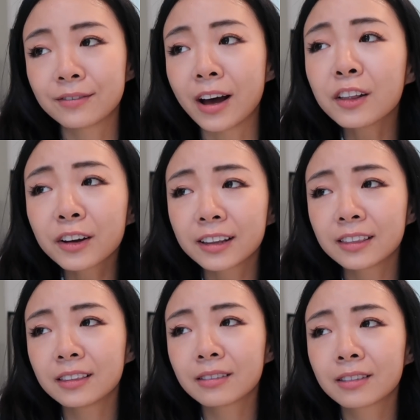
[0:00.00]
If I look
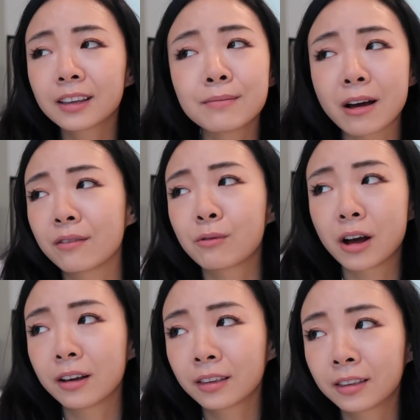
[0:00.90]
at the amount of
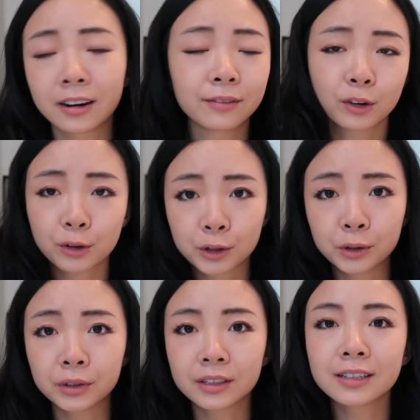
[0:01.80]
wealth that I've
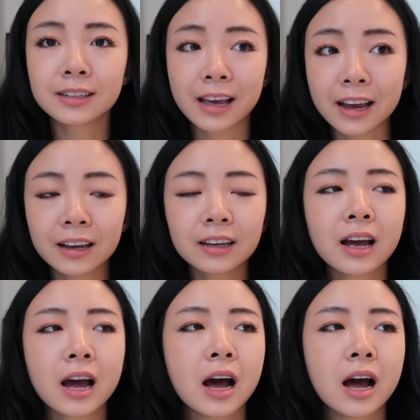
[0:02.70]
accrued today,